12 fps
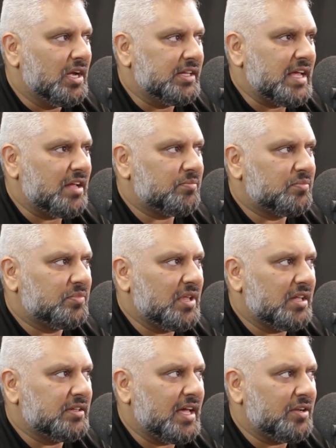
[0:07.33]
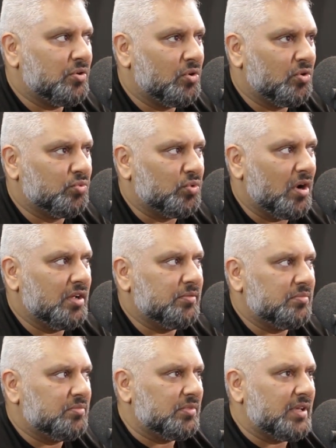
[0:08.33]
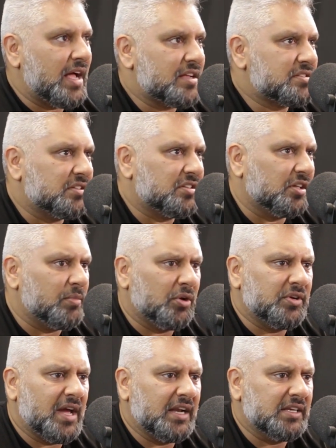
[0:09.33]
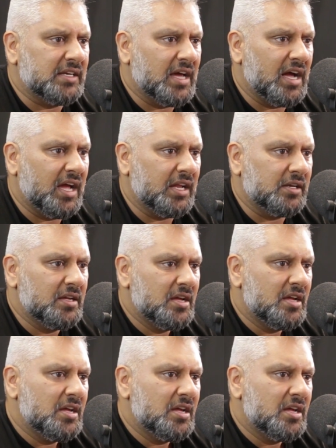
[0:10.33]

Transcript: and that, that that whole run lasted till about '99,